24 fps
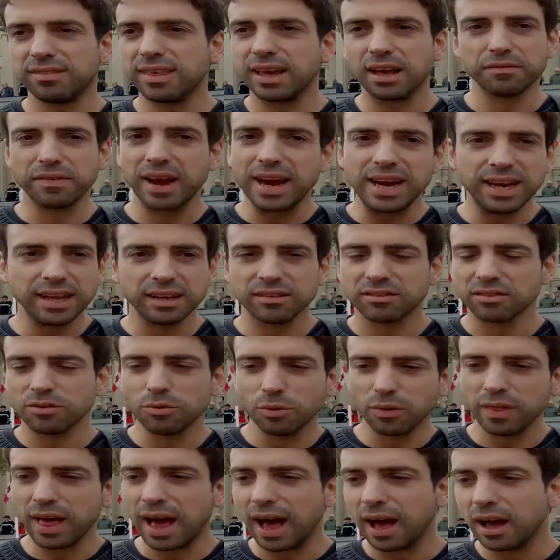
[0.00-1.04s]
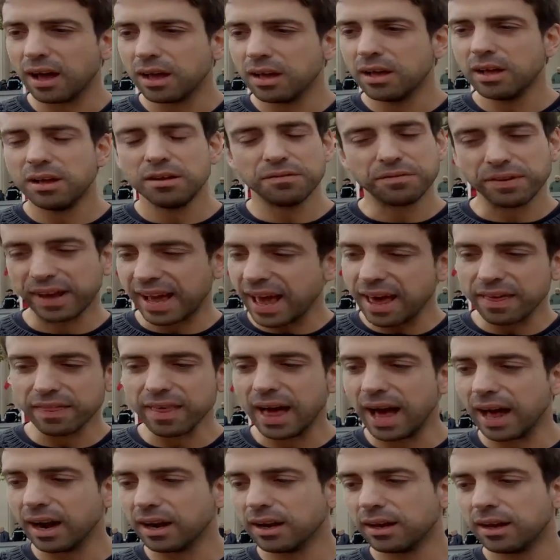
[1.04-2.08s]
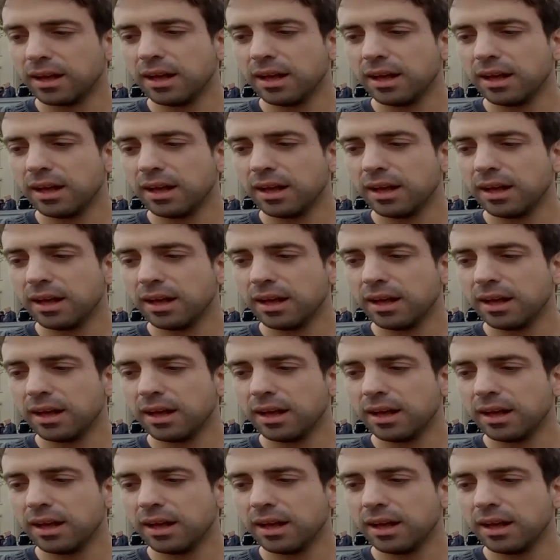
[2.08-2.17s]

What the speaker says: think of aliens and all that. Forget that.